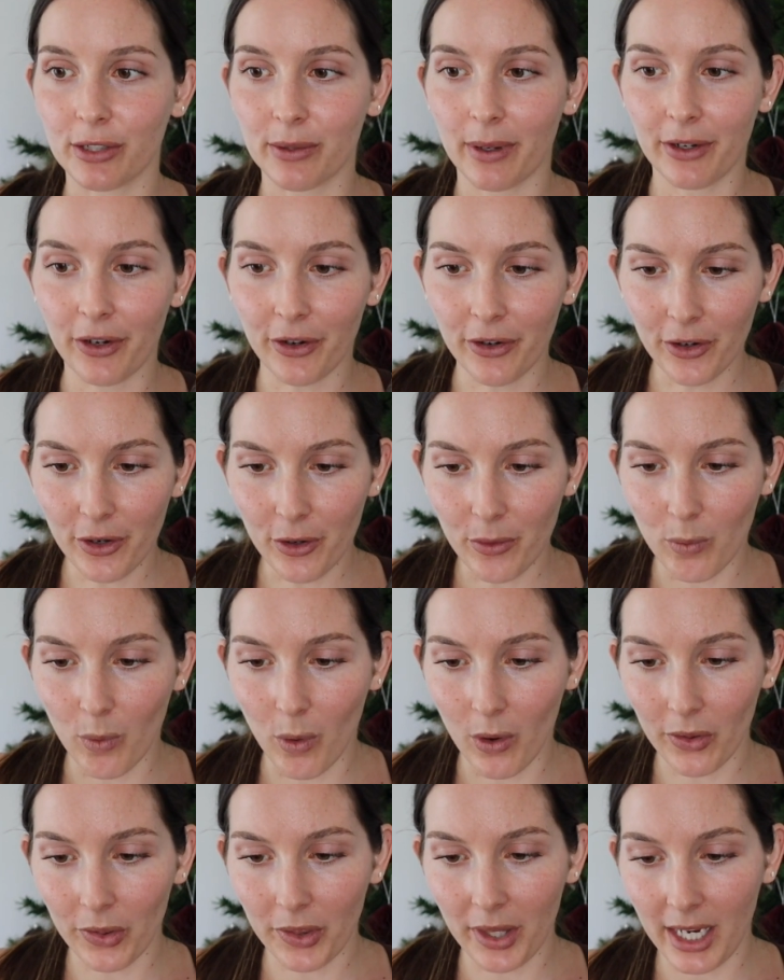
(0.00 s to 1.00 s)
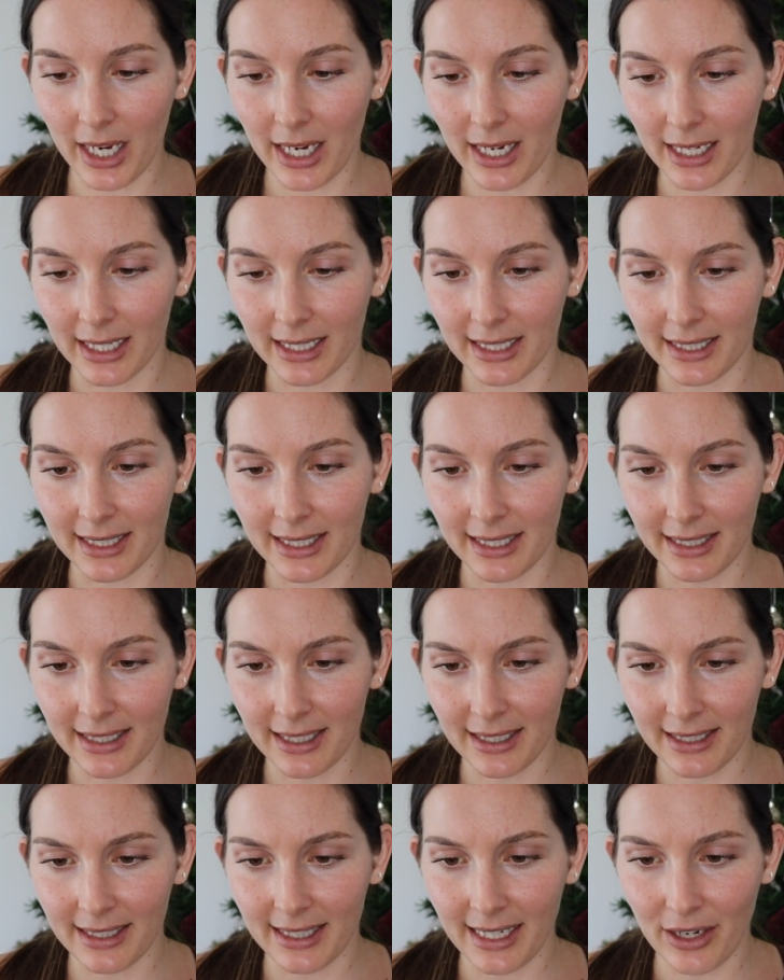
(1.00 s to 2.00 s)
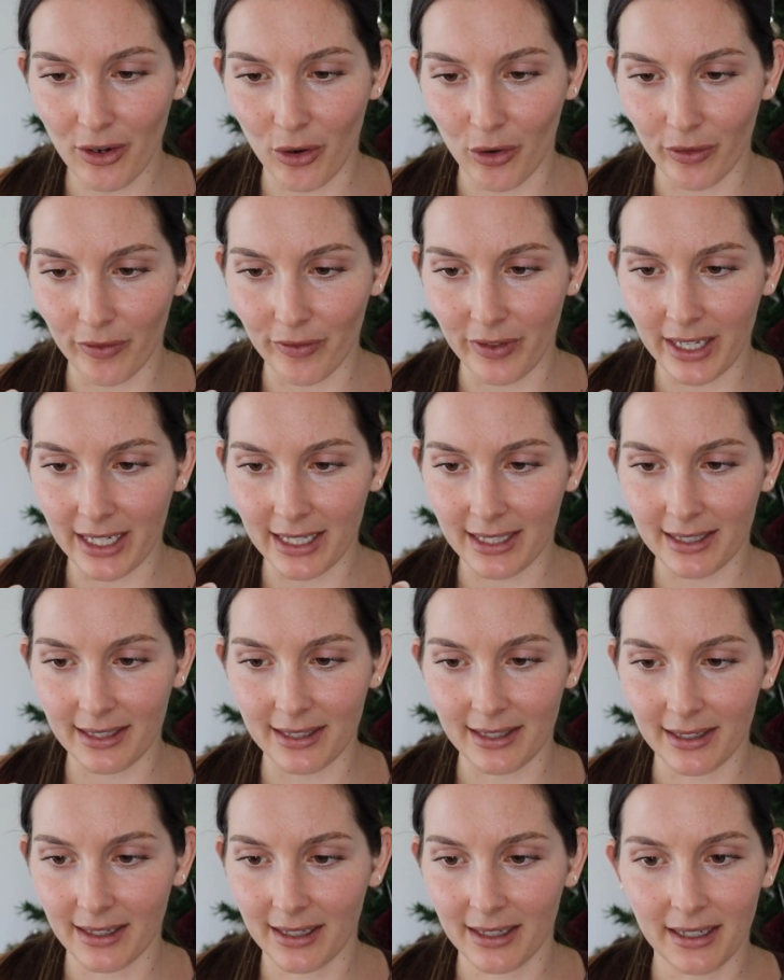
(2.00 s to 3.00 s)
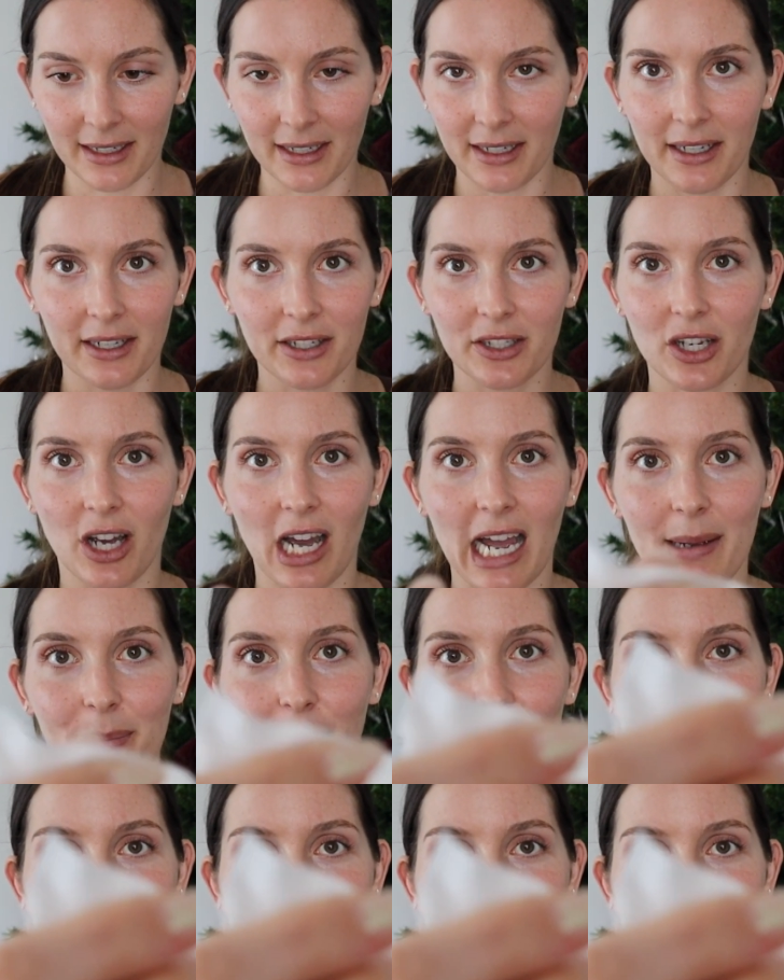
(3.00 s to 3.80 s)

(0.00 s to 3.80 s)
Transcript: So I don't know what the consistency of this type